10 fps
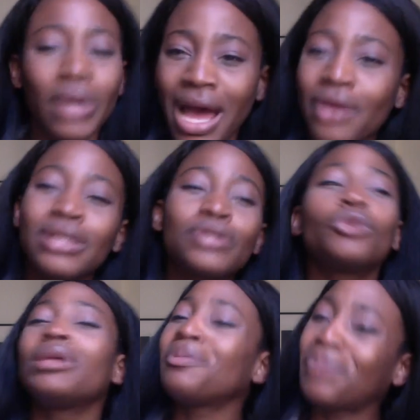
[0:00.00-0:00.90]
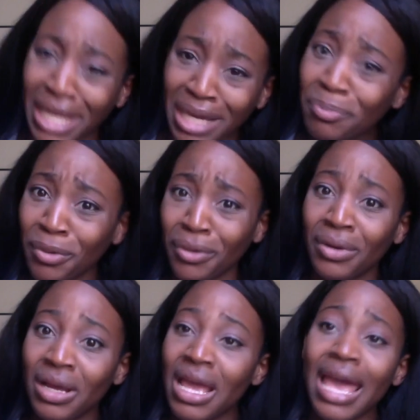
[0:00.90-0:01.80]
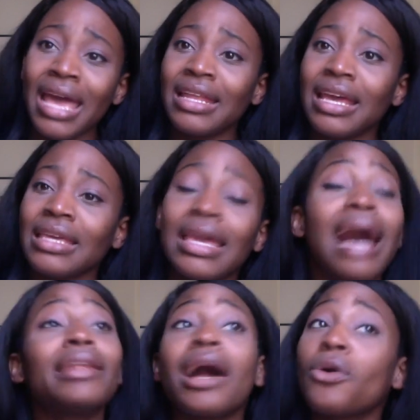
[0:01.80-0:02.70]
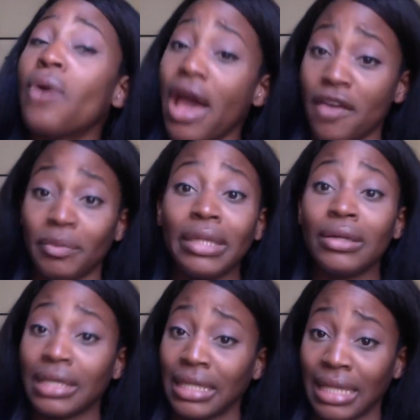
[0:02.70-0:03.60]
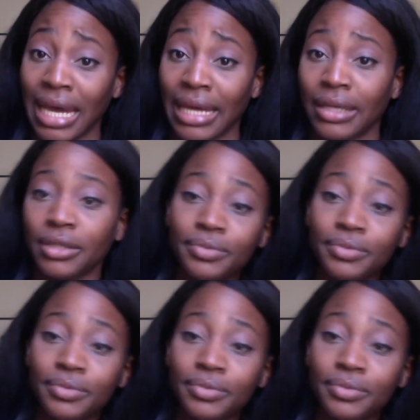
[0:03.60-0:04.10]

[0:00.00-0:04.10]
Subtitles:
It's too many people. And y'all not going to have me looking like,